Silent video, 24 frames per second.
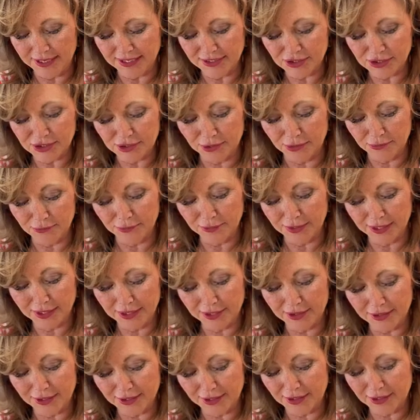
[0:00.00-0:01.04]
you into a
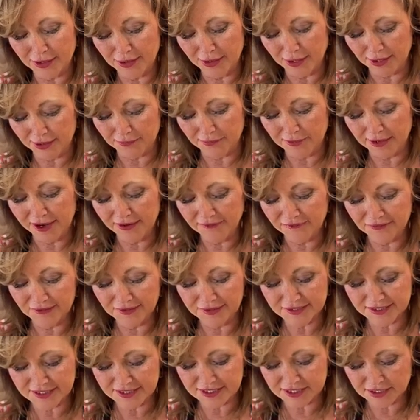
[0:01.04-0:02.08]
really good cook. When I
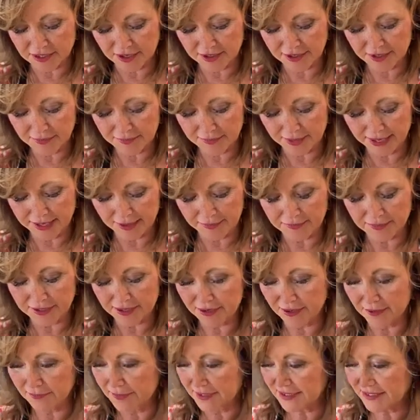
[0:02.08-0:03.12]
first started my
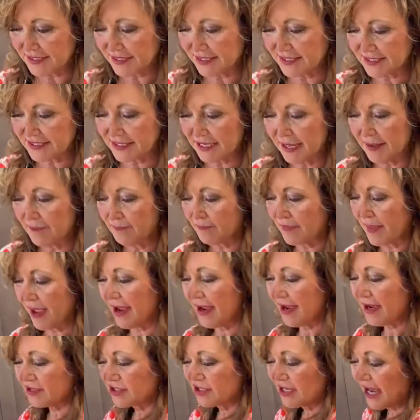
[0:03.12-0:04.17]
Epicure business,
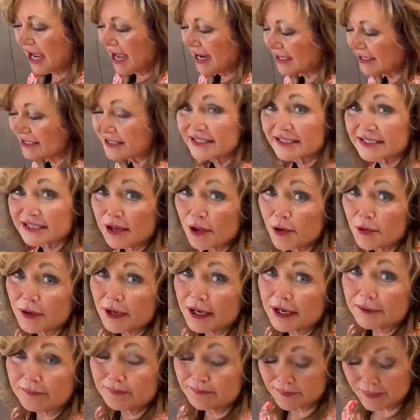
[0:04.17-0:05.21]
I actually had a
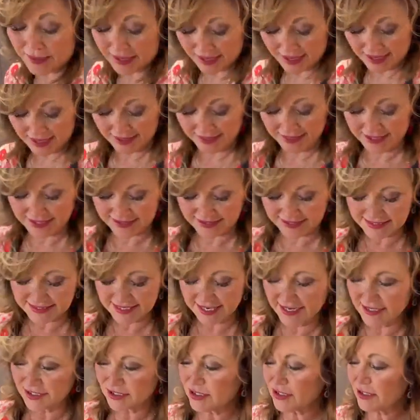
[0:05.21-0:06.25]
slogan that
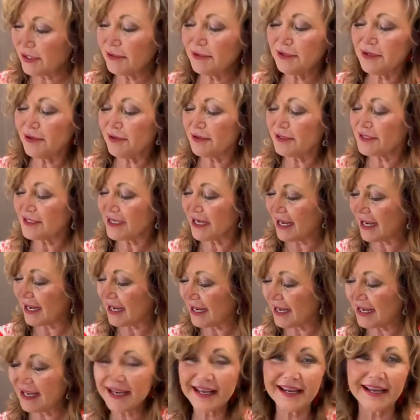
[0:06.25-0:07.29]
said, turn your
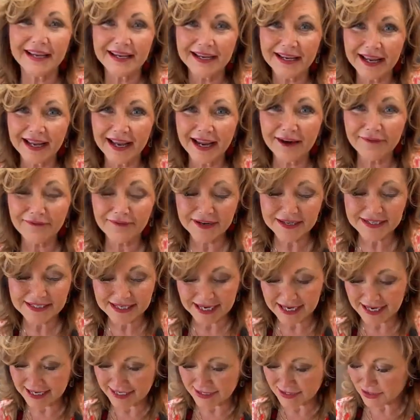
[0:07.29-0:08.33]
day, every
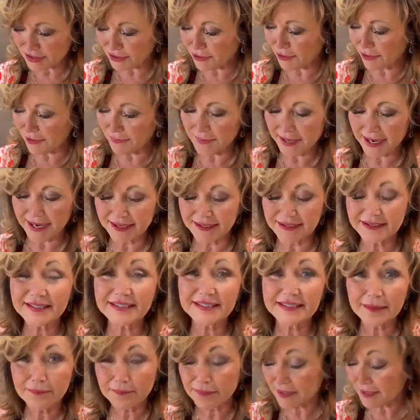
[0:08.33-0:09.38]
day into gourmet
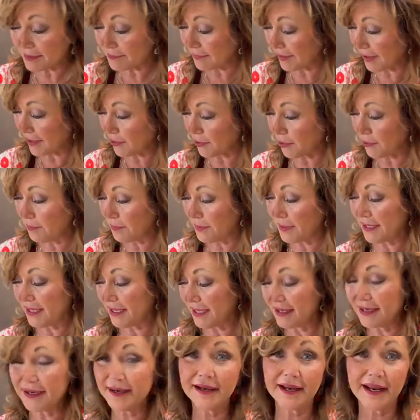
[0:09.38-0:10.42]
simply by
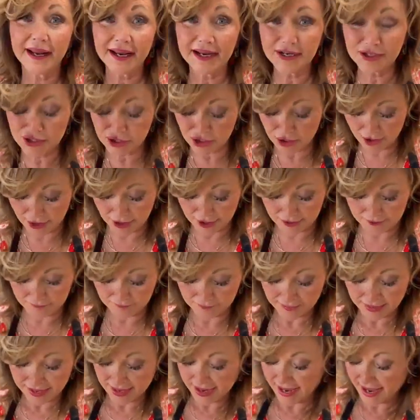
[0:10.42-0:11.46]
opening a jar.
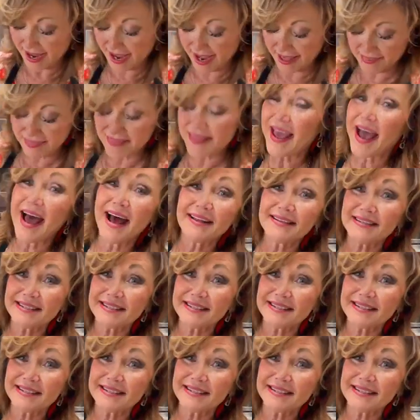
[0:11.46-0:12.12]
And